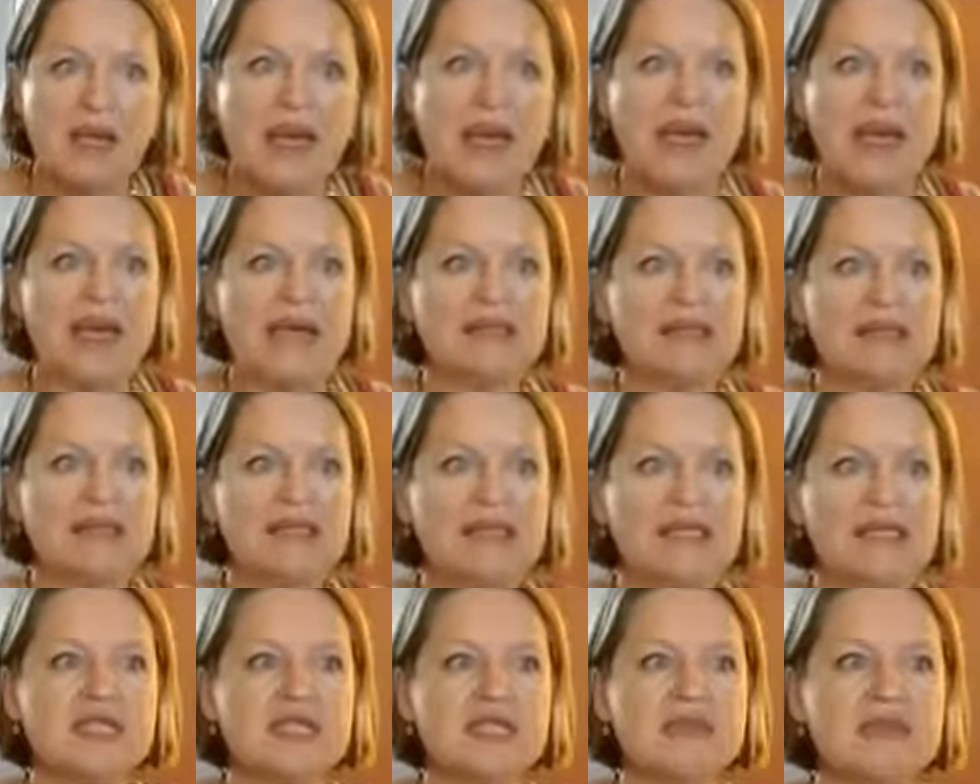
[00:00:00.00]
And
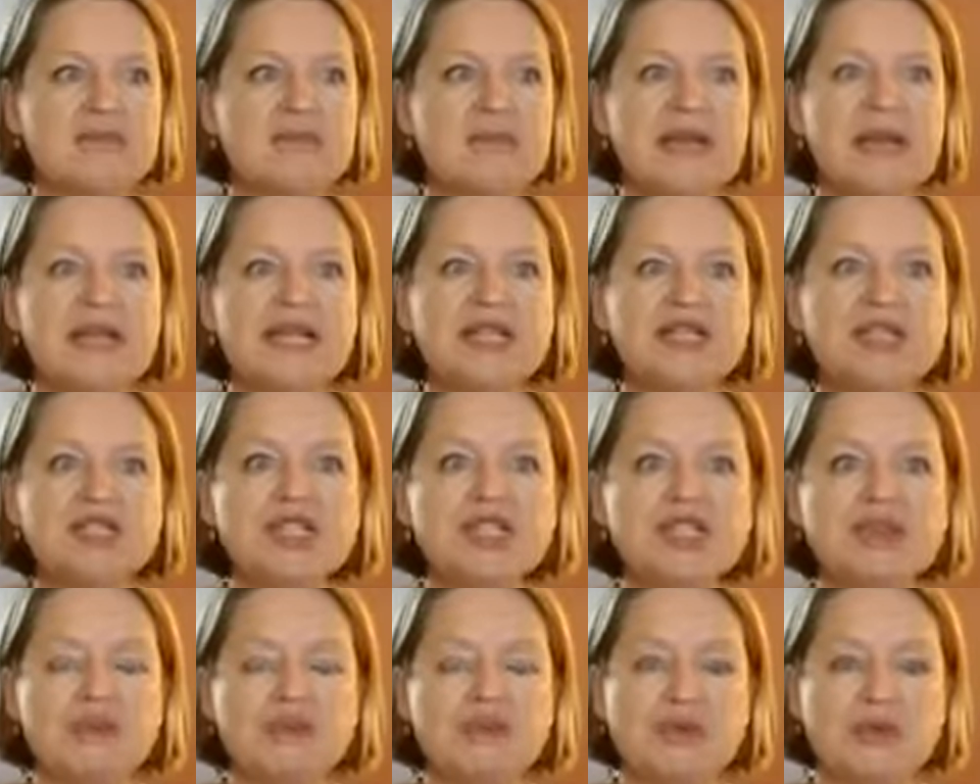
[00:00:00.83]
this
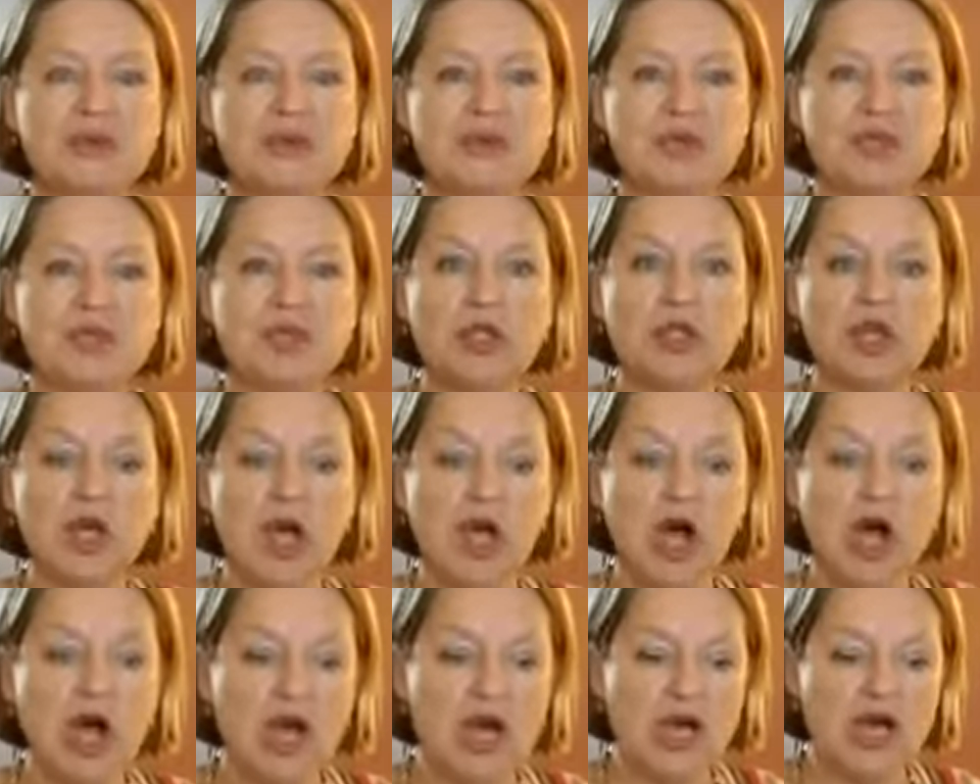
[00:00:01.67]
mention of the word
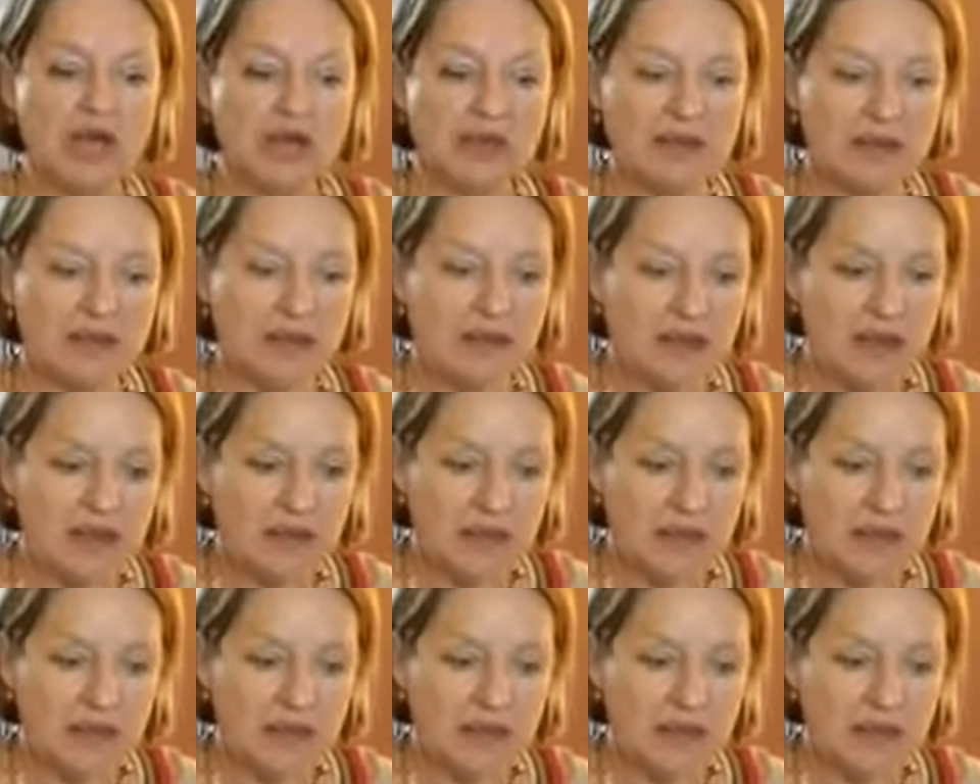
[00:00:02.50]
God